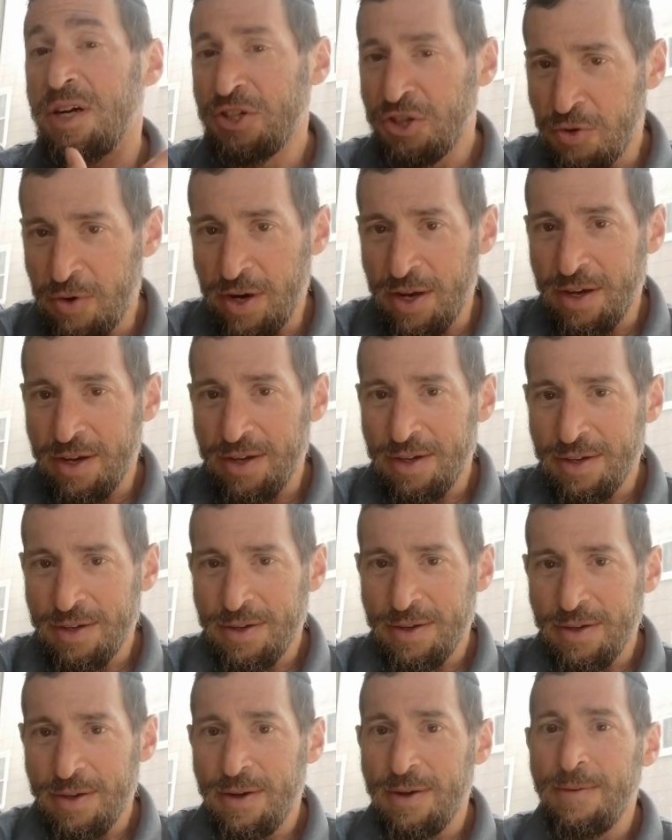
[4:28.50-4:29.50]
a tree.
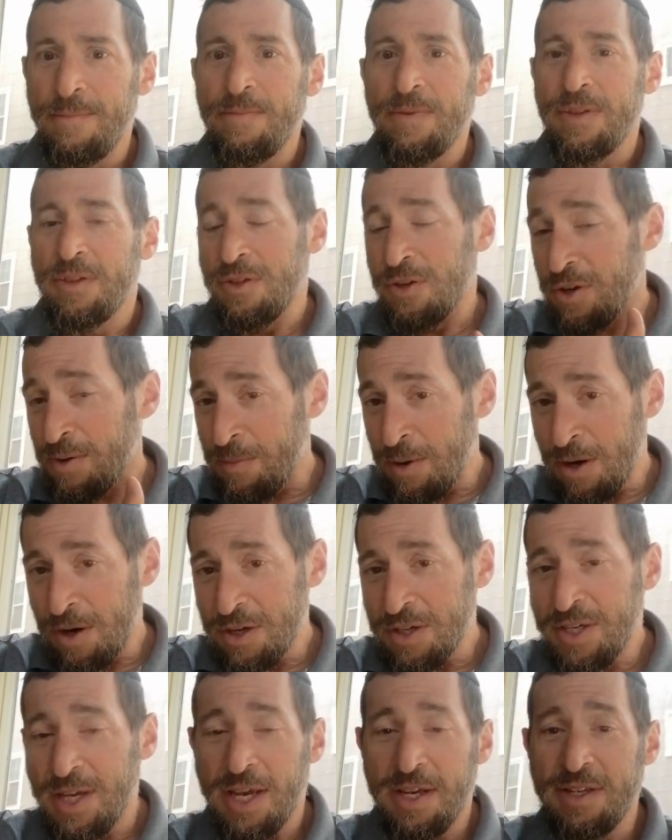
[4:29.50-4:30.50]
The
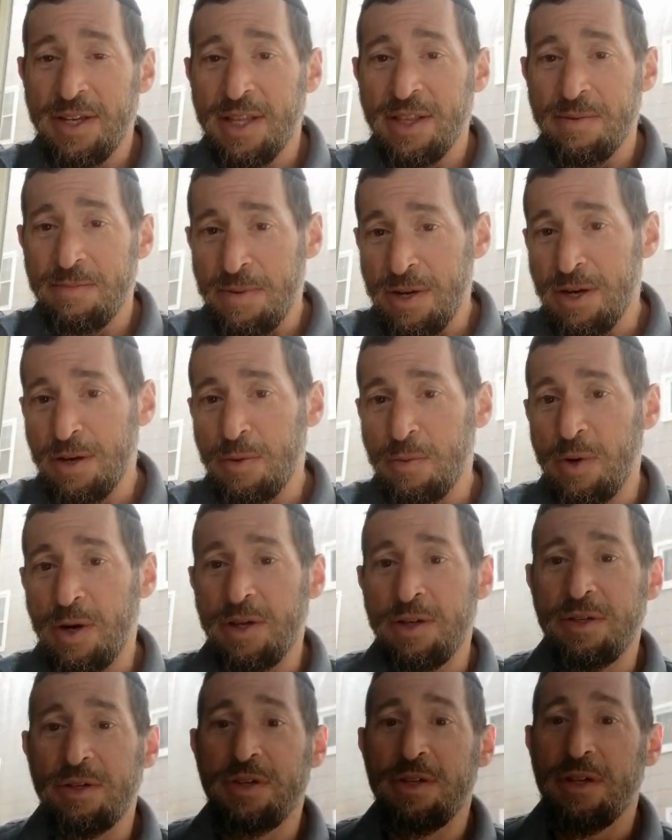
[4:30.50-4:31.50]
Gemara says that the minhag
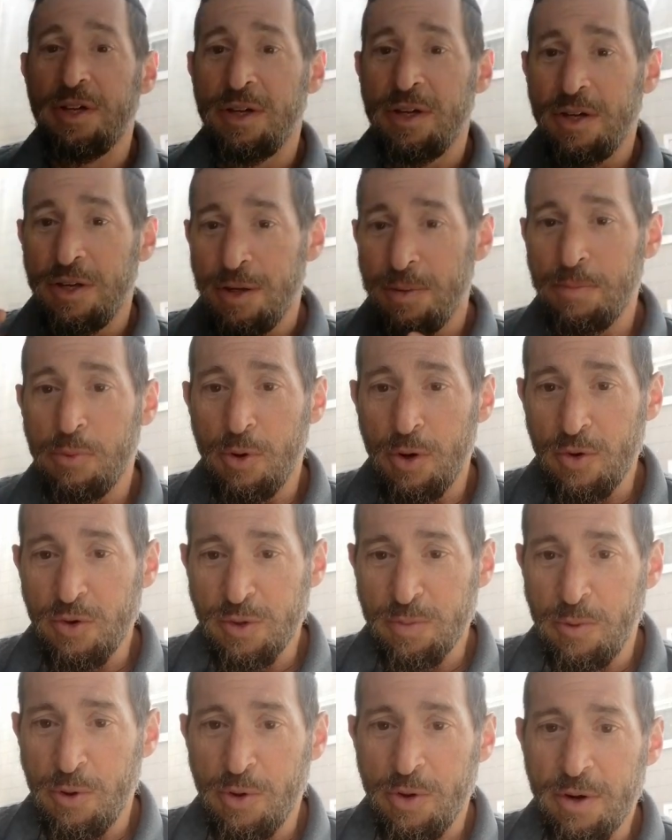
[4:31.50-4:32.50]
was a boy
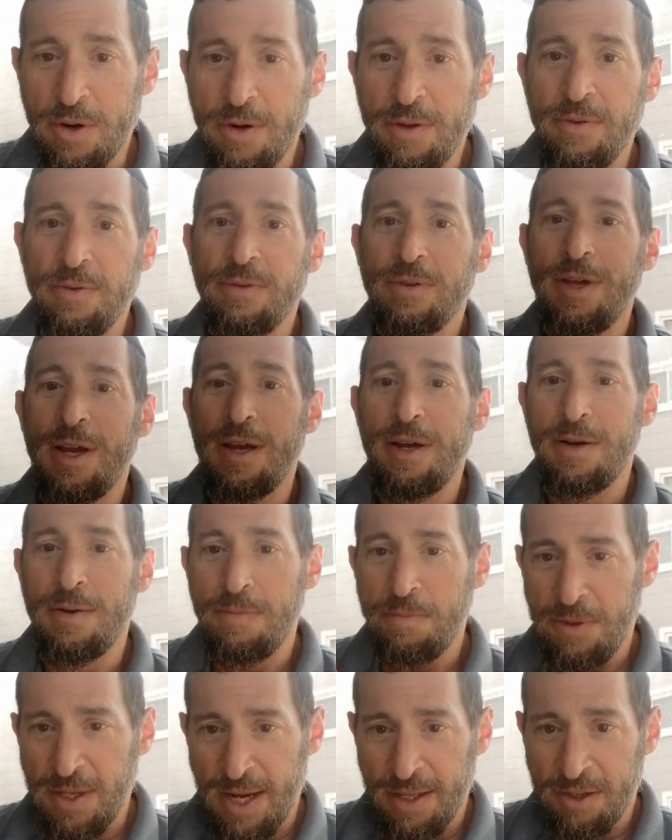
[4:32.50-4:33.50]
was born,
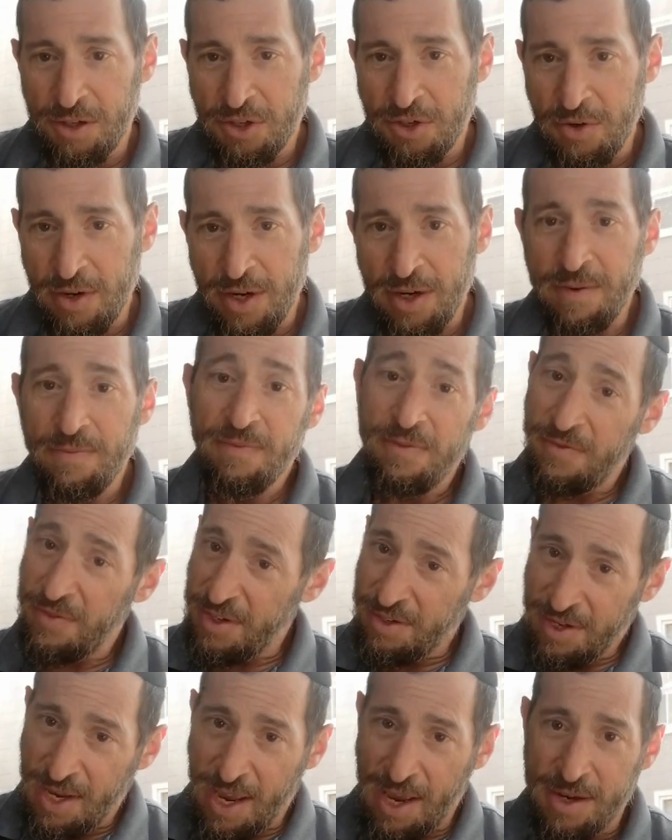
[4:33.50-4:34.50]
they'd plant the tree.
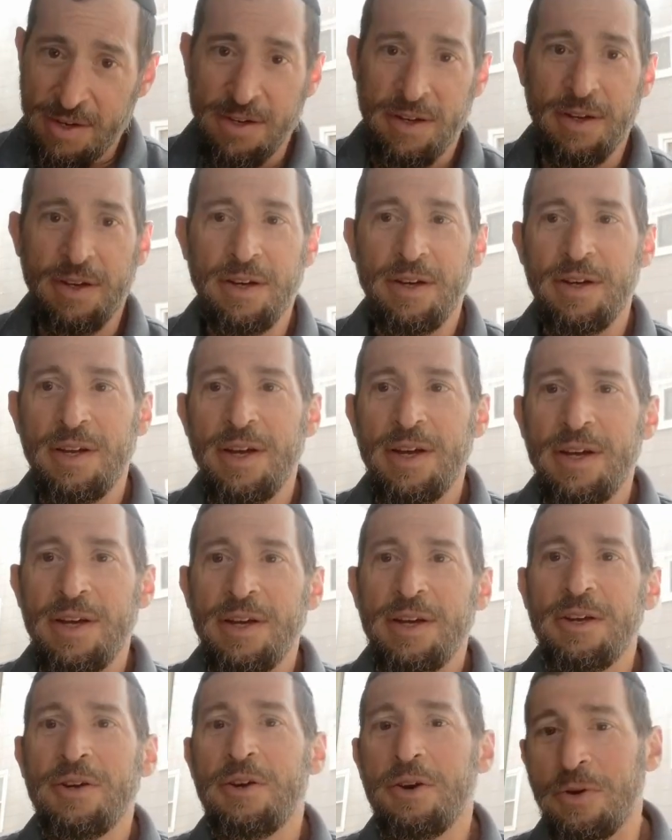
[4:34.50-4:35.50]
Fantastic.
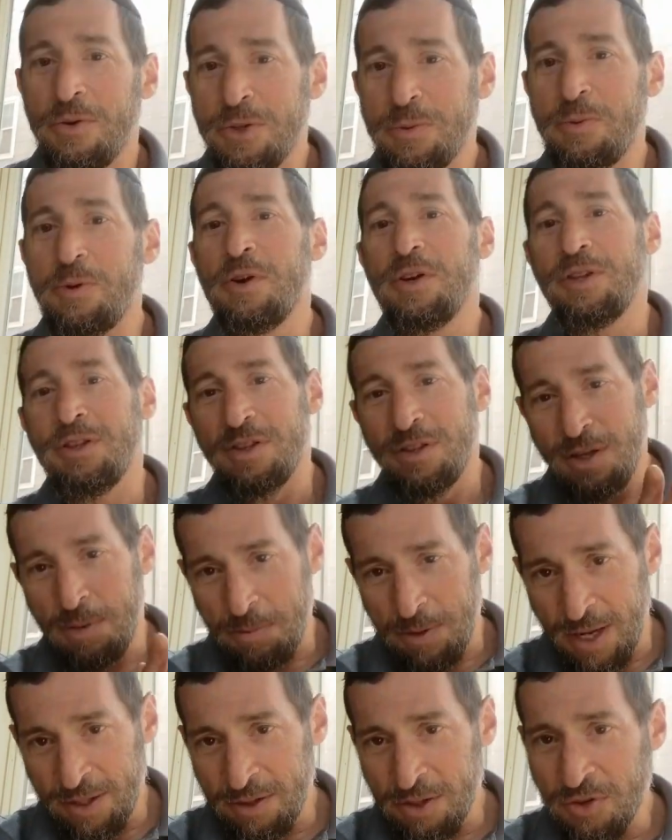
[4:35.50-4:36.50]
Girl was born, they
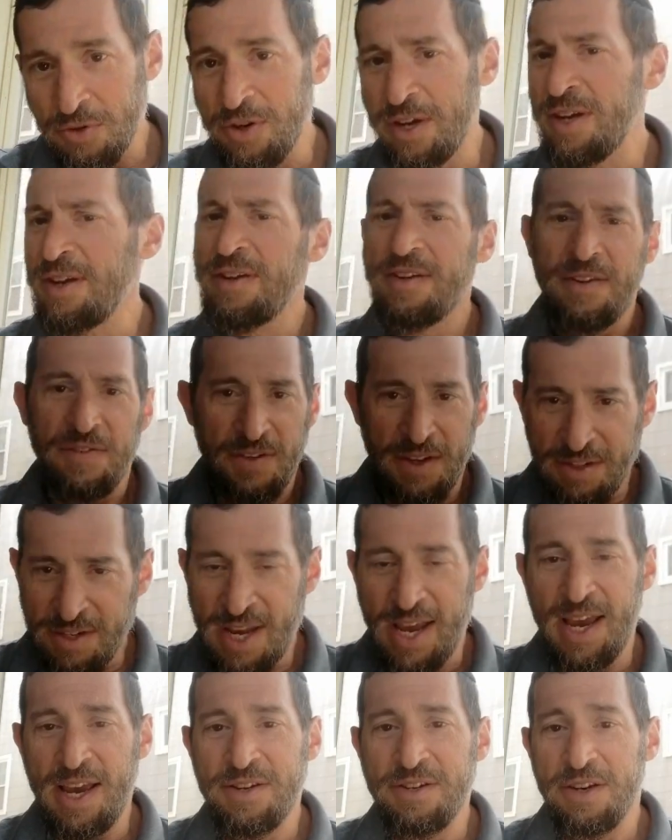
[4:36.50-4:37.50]
plant the tree.
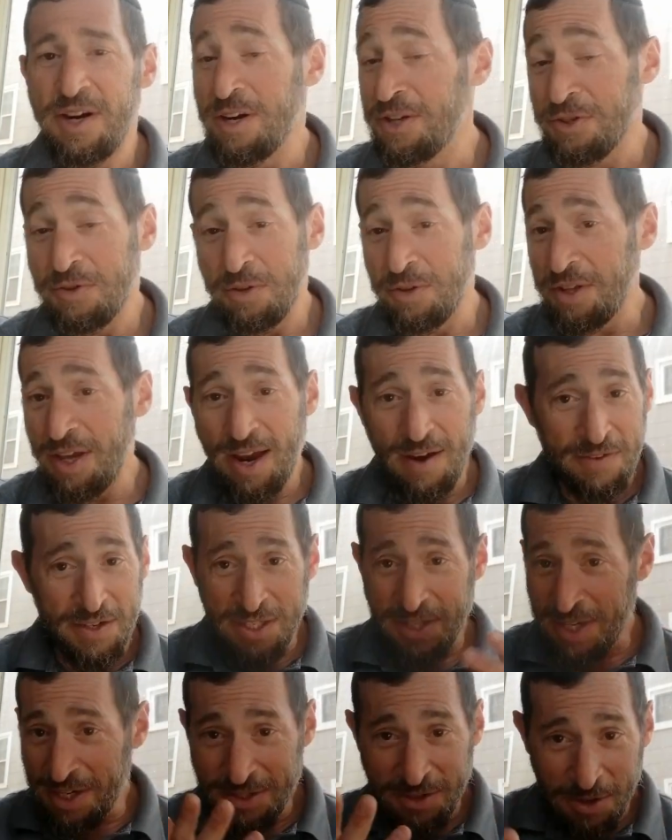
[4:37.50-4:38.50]
Fantastic. Eretz Yisrael, they have
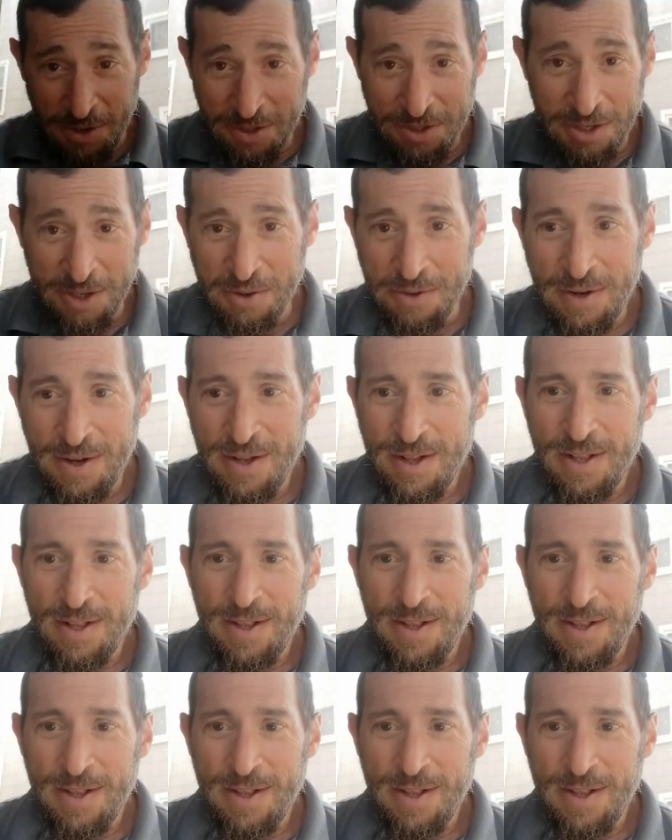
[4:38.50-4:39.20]
these things also.